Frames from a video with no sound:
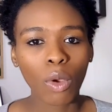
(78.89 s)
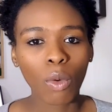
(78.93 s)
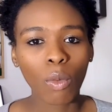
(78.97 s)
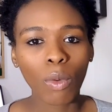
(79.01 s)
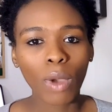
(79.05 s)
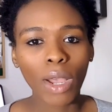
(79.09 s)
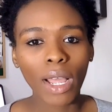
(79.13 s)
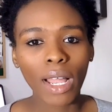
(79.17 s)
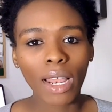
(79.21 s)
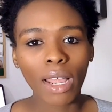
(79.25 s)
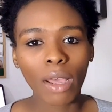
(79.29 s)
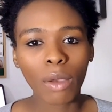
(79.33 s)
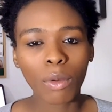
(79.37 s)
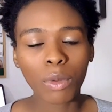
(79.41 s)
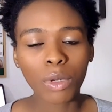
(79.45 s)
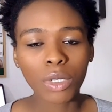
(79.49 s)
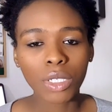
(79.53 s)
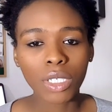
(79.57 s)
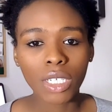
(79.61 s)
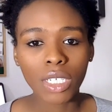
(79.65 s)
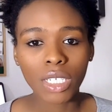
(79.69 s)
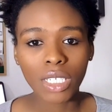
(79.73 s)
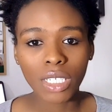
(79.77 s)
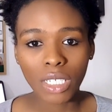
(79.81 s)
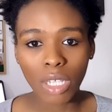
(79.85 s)
while I
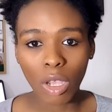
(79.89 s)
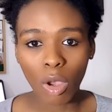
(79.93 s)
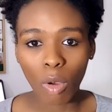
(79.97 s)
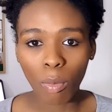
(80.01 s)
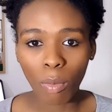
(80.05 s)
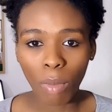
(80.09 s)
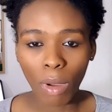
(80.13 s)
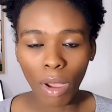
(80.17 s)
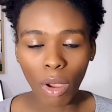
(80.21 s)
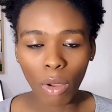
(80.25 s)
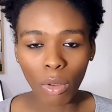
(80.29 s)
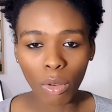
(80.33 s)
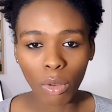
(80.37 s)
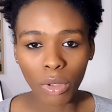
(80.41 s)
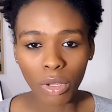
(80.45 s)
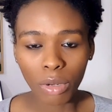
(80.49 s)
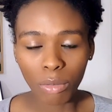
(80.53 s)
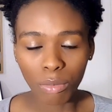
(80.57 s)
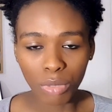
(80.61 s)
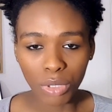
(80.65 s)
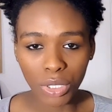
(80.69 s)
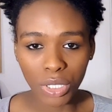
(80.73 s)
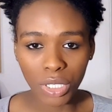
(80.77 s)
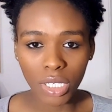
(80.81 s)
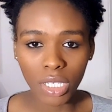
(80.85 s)
was in Sao Paulo
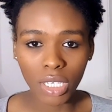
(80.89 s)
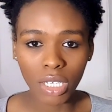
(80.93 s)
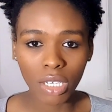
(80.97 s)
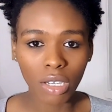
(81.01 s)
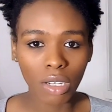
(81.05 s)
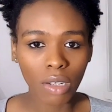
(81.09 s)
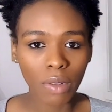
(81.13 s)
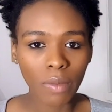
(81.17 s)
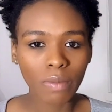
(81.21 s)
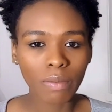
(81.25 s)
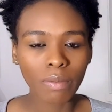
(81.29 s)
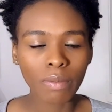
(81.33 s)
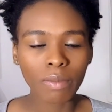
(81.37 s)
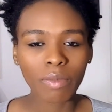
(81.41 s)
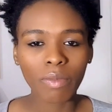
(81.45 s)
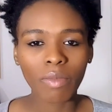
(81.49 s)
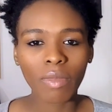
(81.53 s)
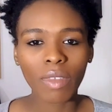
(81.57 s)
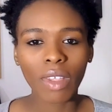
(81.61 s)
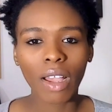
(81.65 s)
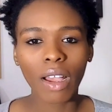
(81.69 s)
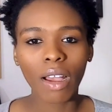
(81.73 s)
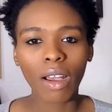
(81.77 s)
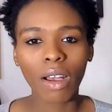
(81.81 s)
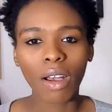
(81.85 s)
in Brazil
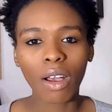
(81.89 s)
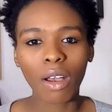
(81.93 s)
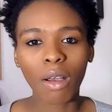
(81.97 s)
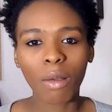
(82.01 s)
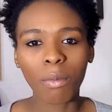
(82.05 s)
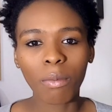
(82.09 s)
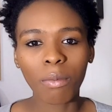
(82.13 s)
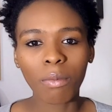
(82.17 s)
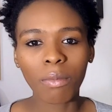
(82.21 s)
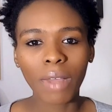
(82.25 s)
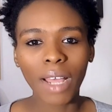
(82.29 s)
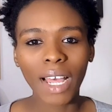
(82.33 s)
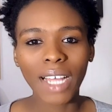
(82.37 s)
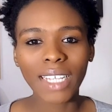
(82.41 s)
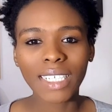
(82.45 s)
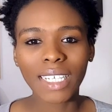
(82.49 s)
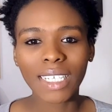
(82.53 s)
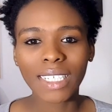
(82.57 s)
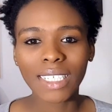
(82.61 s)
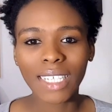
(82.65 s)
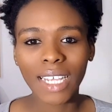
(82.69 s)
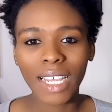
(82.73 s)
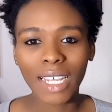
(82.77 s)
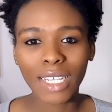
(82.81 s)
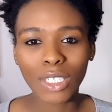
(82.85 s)
at
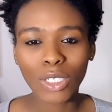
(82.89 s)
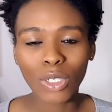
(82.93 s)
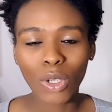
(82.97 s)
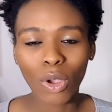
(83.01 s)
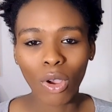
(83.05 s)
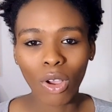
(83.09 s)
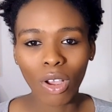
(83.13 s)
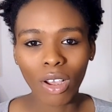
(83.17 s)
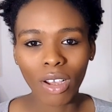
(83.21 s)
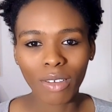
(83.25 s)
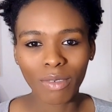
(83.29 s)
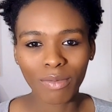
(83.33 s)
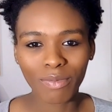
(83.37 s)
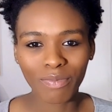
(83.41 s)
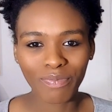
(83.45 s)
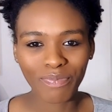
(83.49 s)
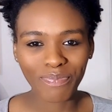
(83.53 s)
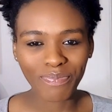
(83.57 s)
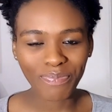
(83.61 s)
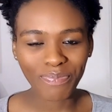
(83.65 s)
a TEDx talk.